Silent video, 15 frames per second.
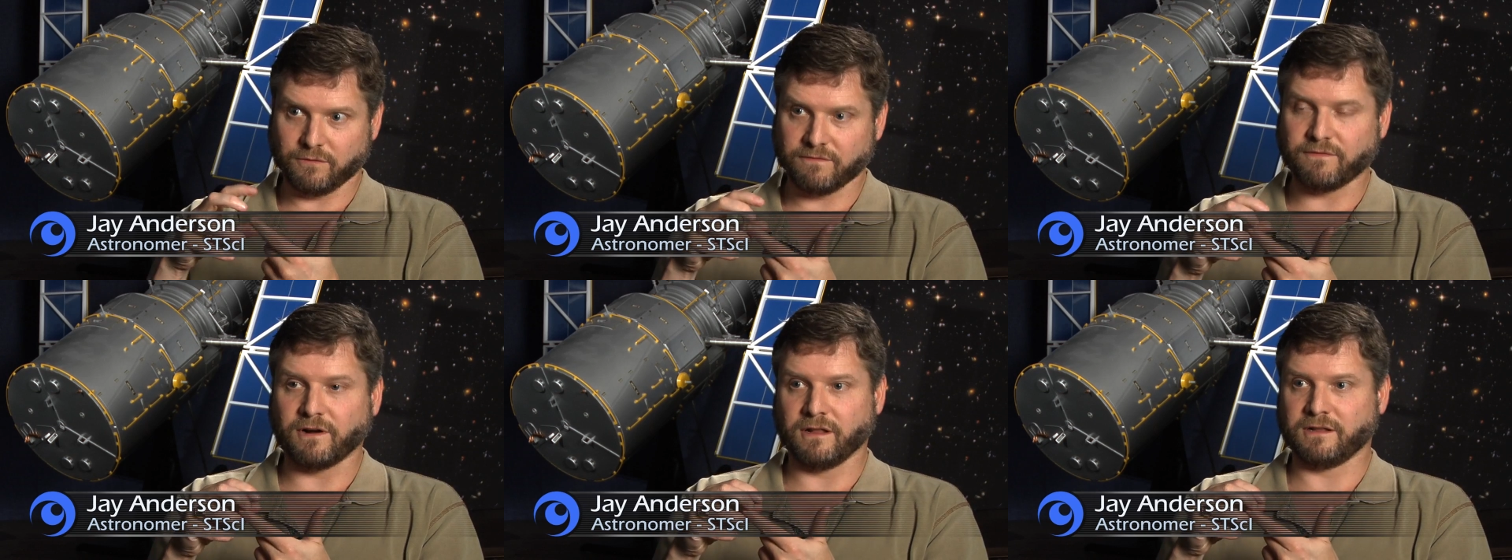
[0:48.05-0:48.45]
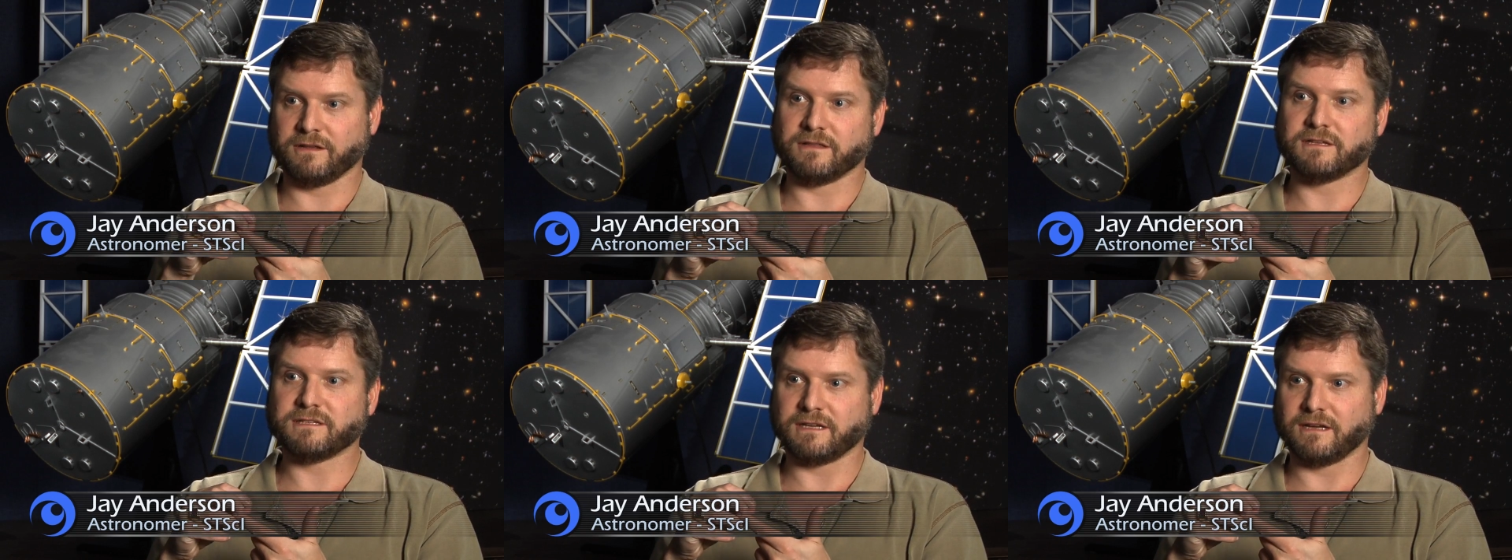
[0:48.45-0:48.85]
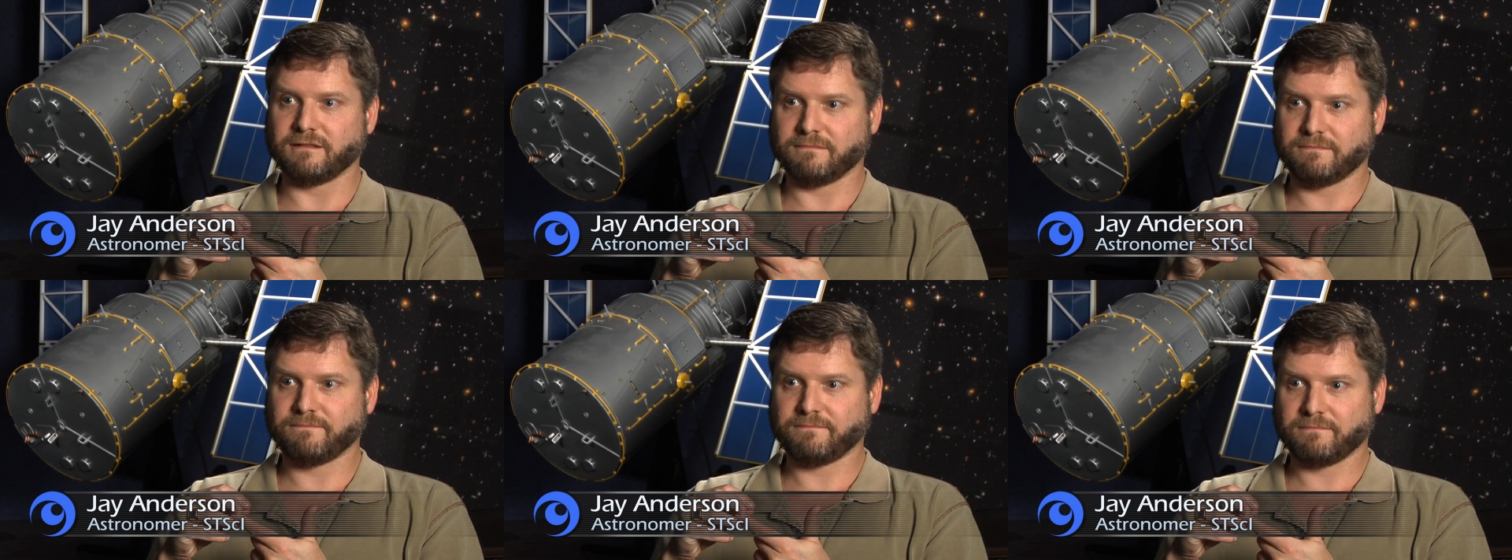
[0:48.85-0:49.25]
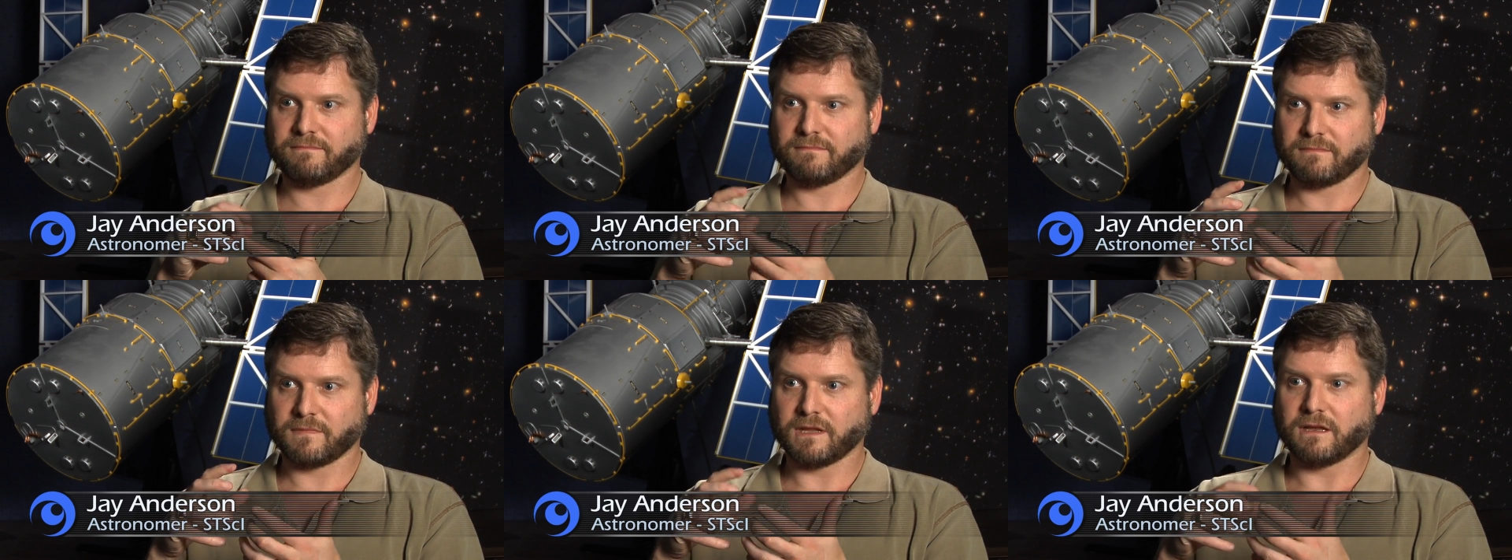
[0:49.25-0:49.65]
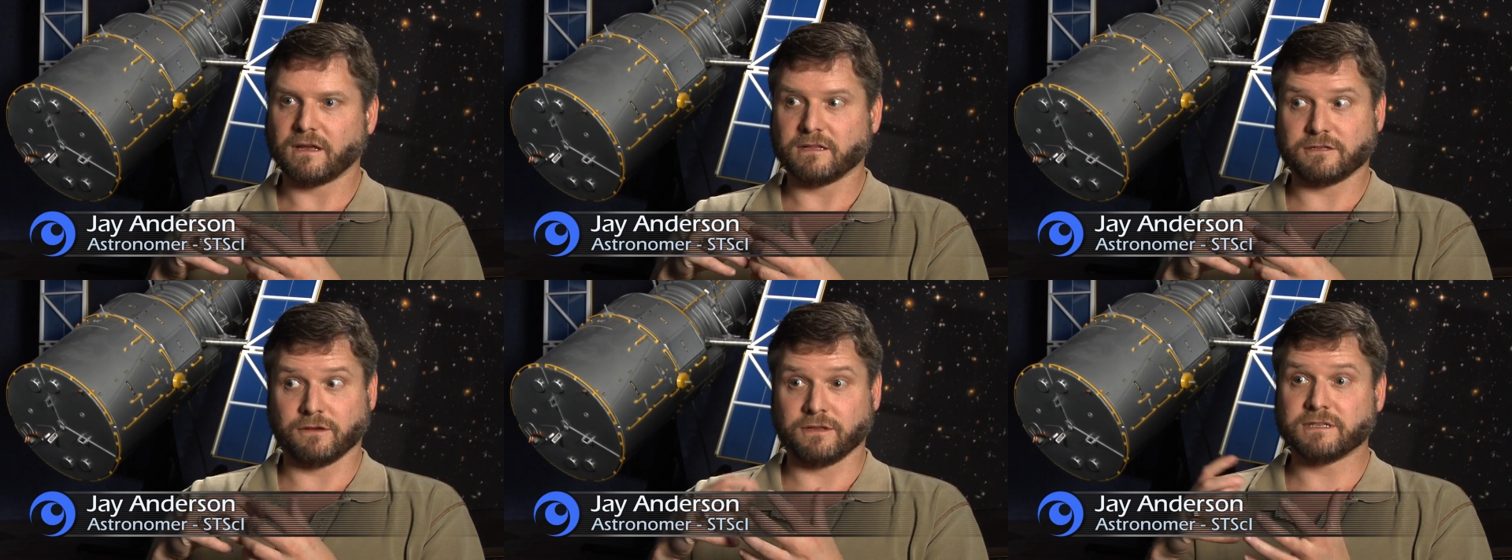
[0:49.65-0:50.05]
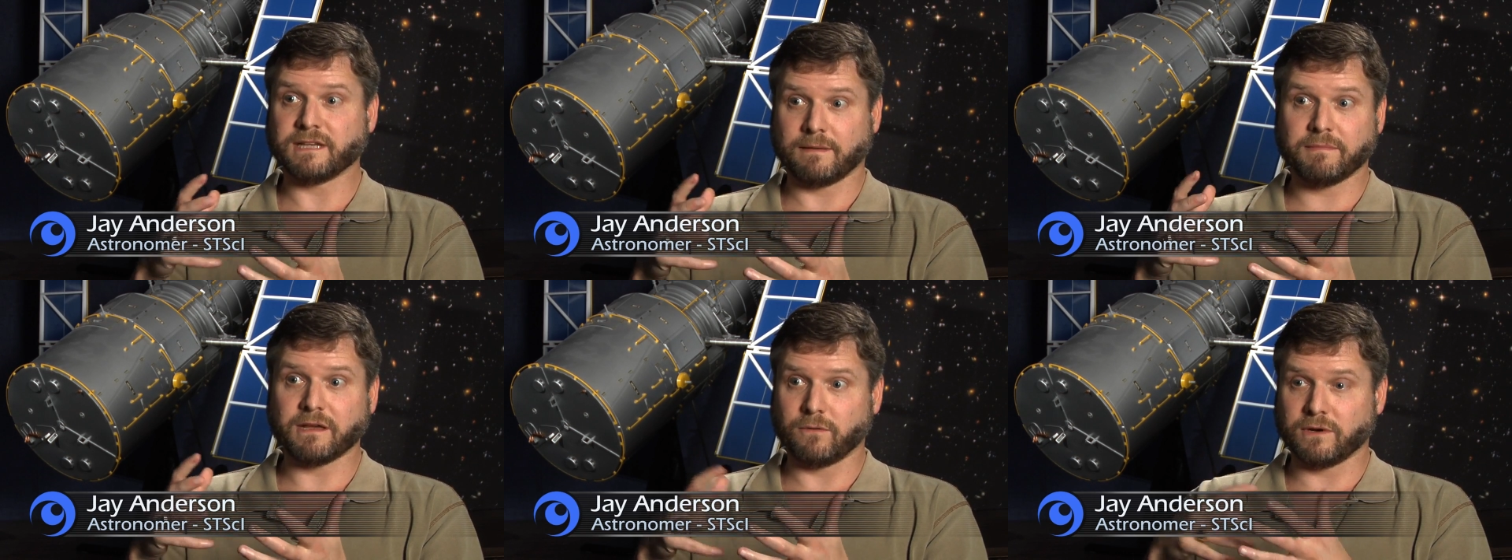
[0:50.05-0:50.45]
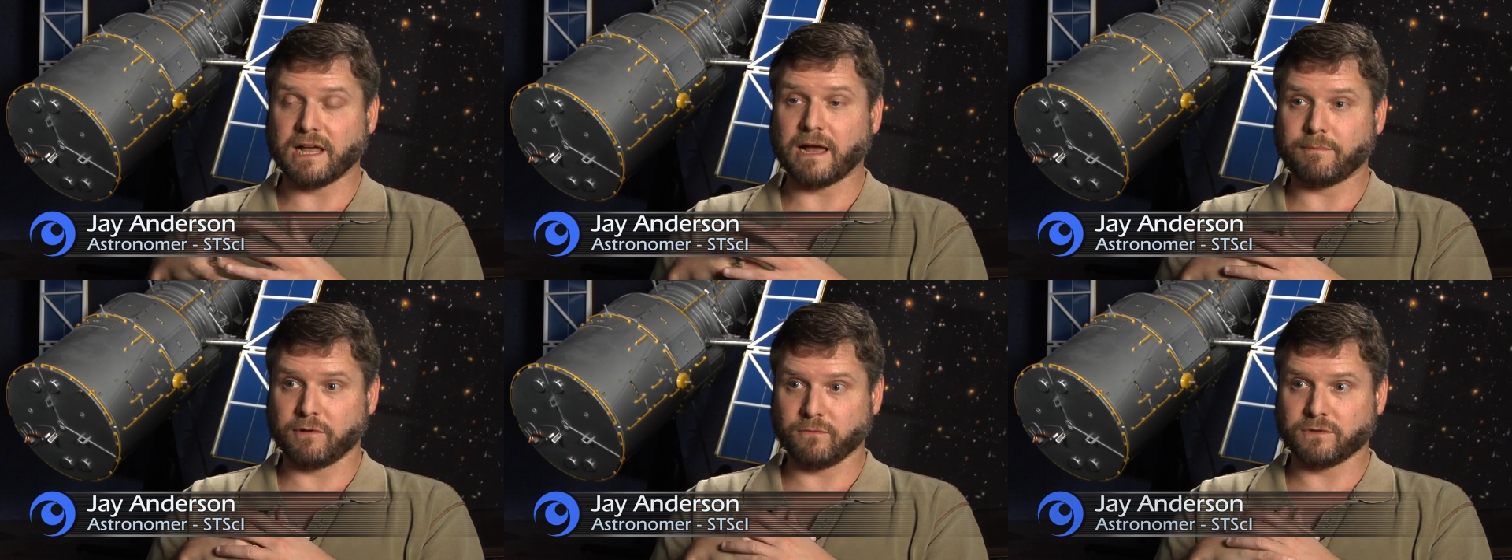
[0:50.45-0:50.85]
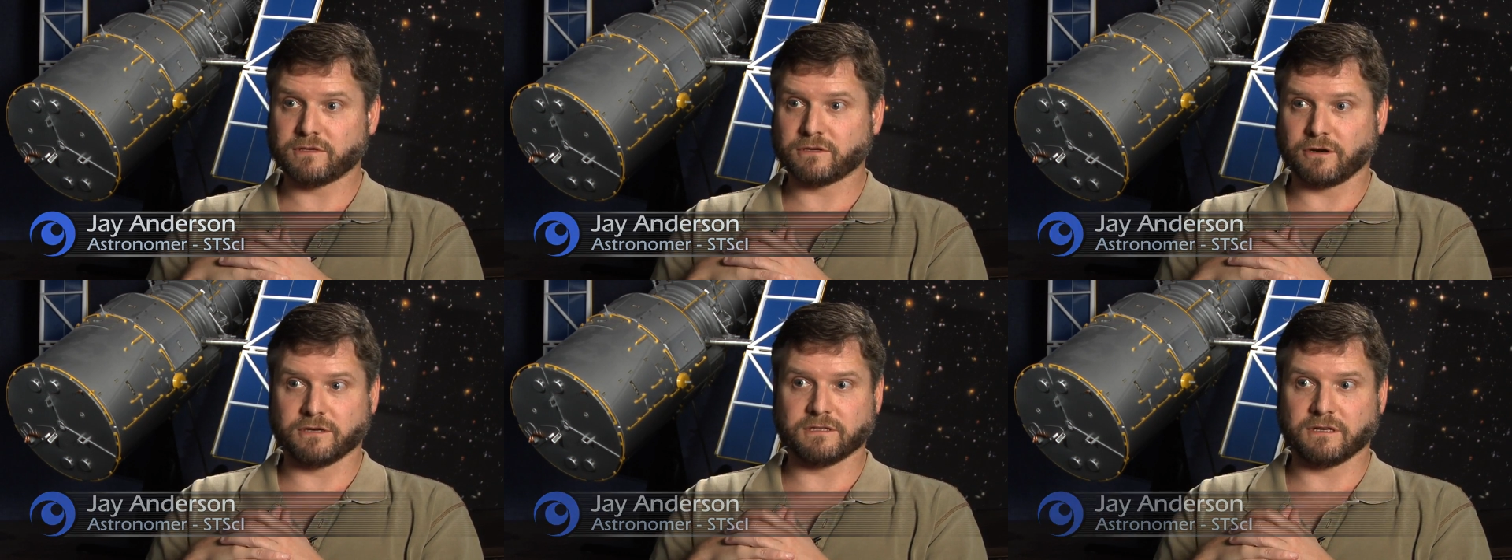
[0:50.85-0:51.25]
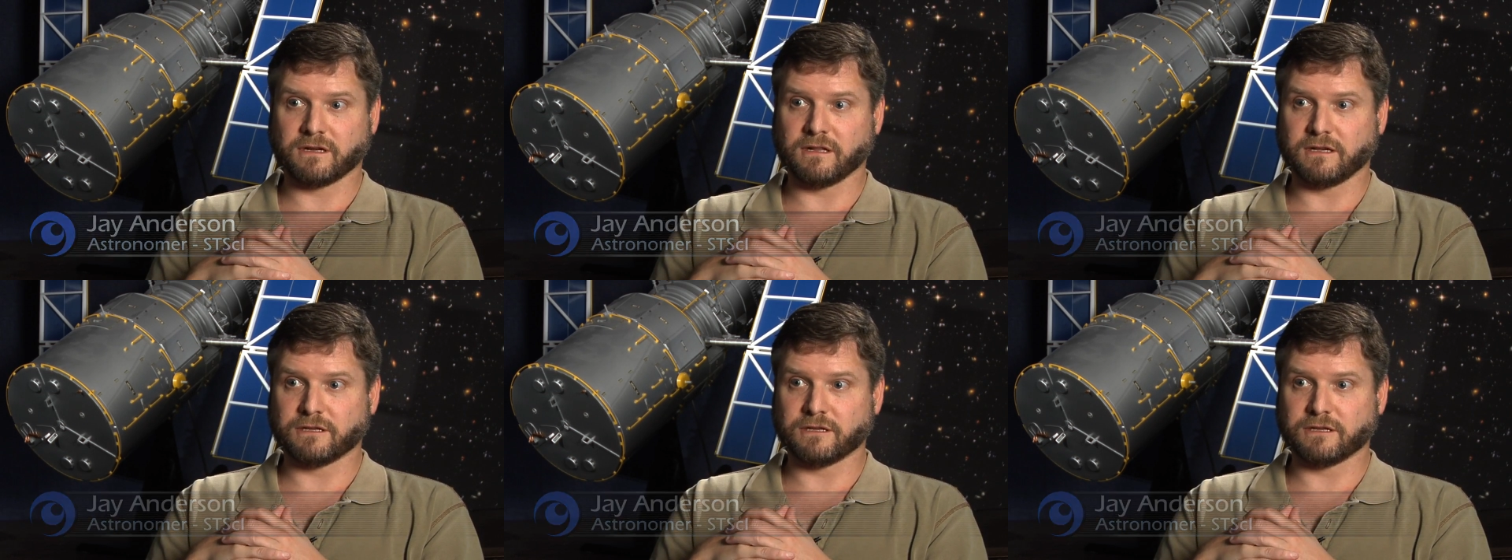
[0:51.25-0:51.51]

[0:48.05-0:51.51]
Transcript: it would fall into the sun. And so the same thing would happen with stars in a